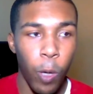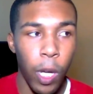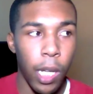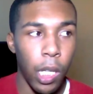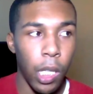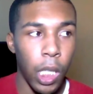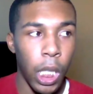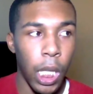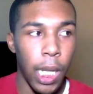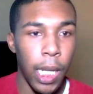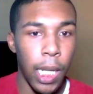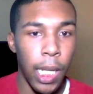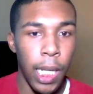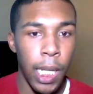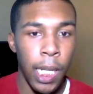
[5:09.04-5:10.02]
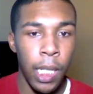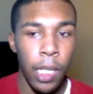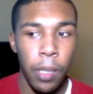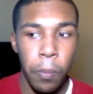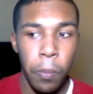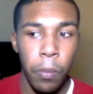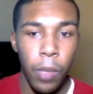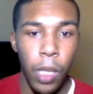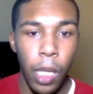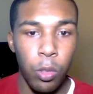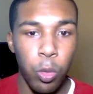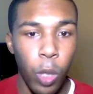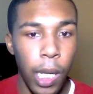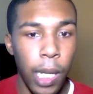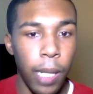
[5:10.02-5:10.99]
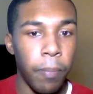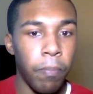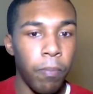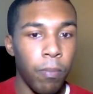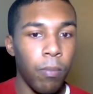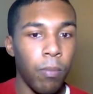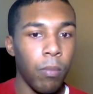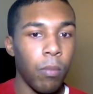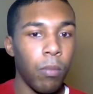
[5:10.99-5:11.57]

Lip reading: Well, guess what?